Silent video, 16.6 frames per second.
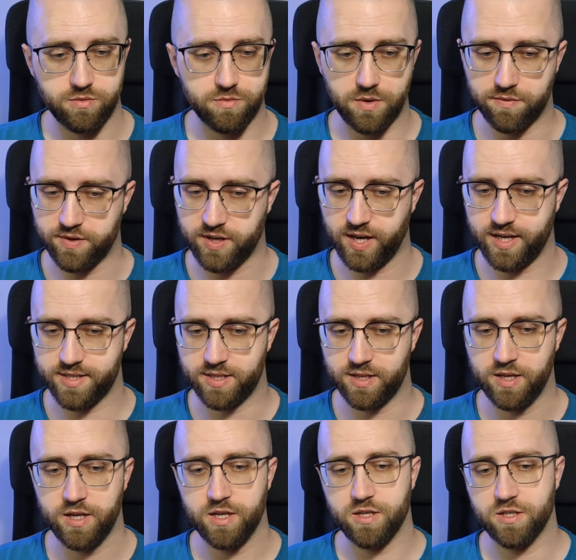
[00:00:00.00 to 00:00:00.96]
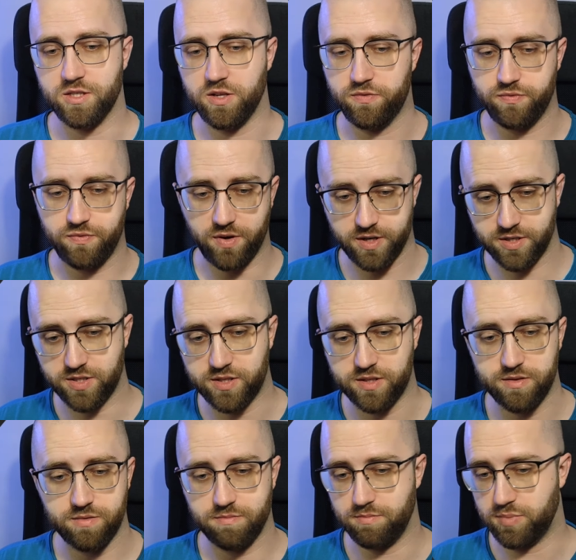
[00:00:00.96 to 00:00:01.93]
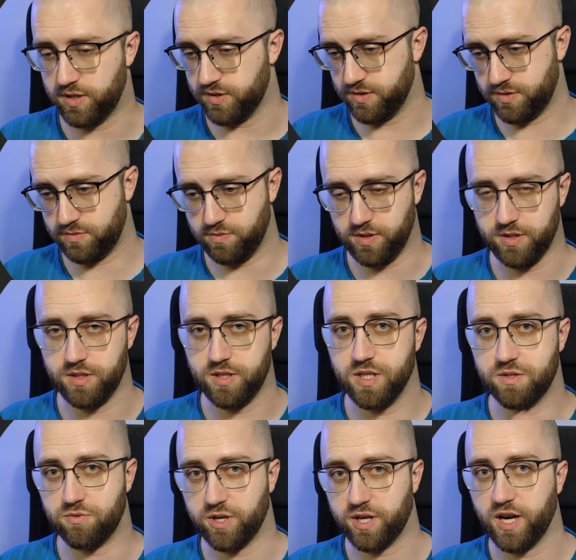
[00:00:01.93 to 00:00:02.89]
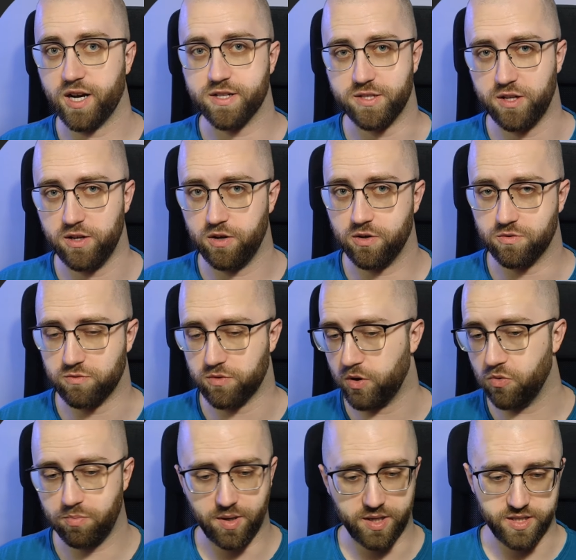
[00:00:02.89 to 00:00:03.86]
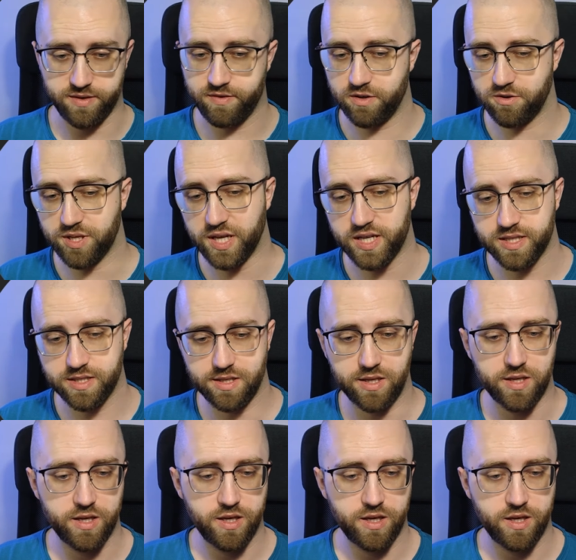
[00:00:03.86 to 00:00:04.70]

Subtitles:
we've got the first because we disregard the long rope at the very end.